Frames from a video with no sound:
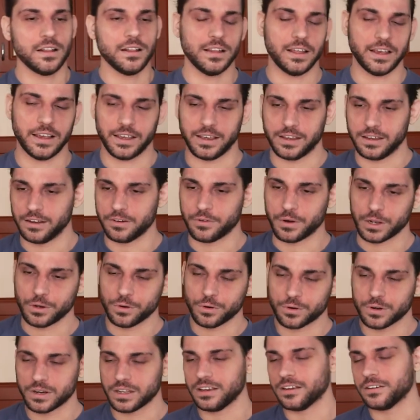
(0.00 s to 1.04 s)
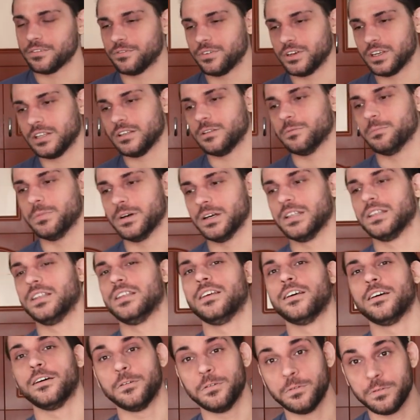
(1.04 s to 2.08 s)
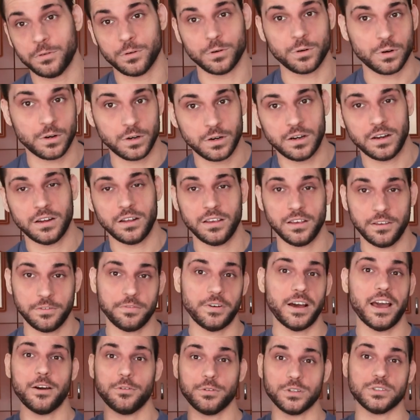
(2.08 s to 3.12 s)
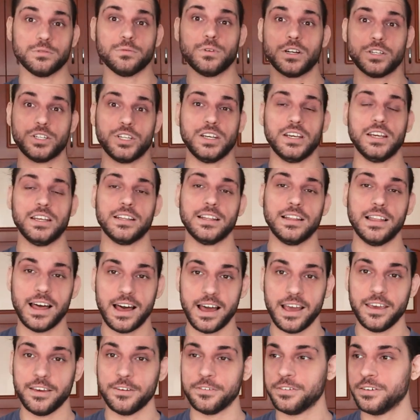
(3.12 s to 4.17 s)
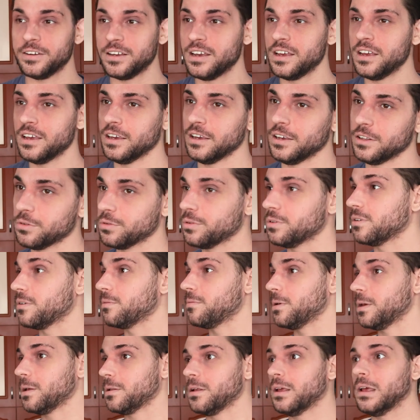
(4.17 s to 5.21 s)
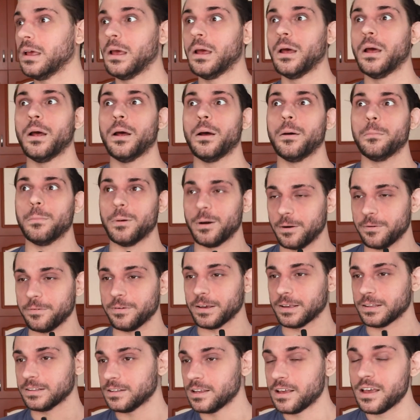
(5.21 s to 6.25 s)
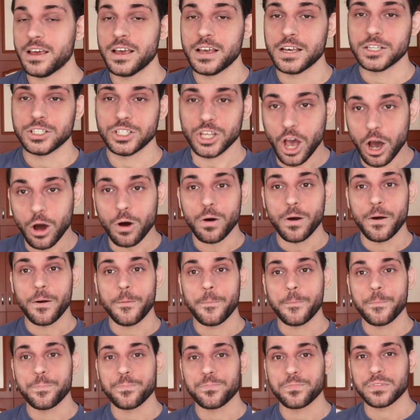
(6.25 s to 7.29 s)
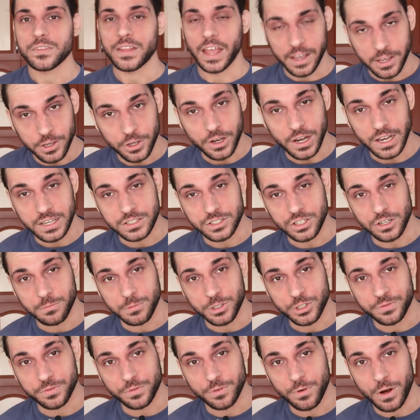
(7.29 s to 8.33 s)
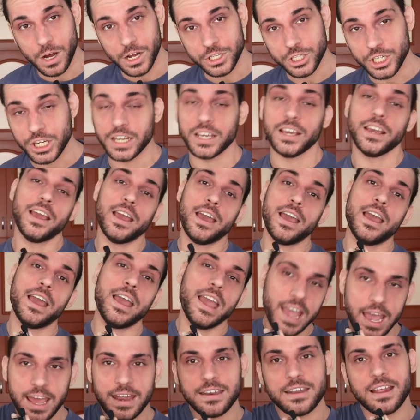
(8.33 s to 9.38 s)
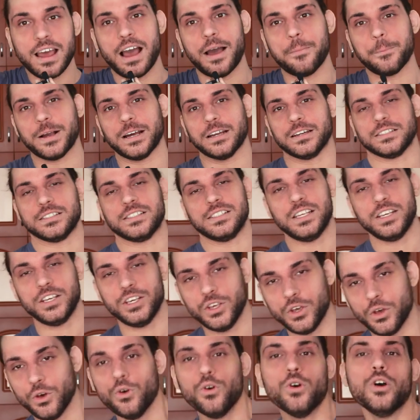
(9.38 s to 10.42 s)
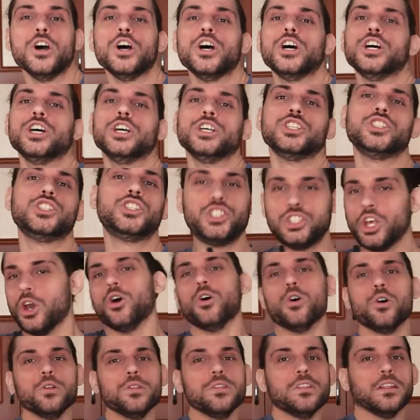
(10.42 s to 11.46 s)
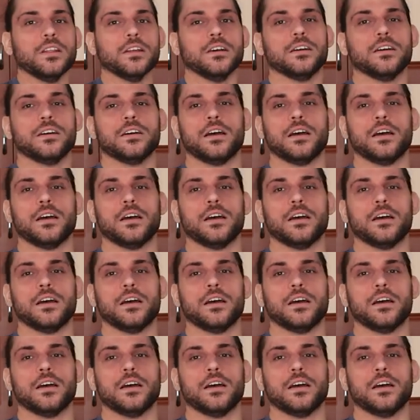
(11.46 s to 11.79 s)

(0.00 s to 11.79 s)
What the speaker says: like a recording of it, but for if I was watching it live, it would have been perfect. So thank you guys so much for watching, and I'm gonna see you soon.